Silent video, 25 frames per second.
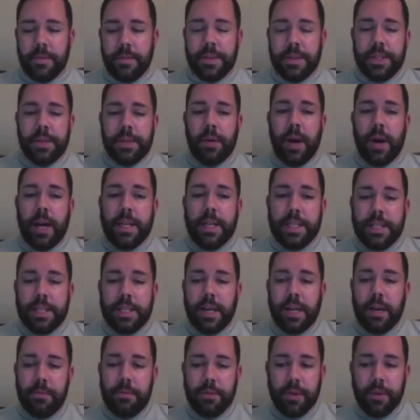
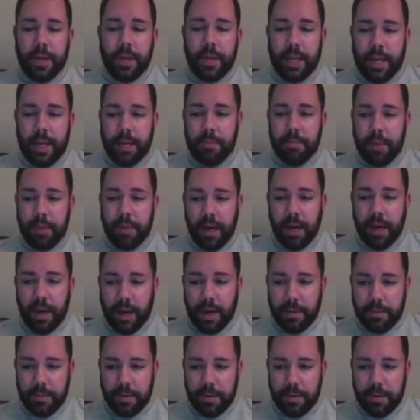stopped drinking pop.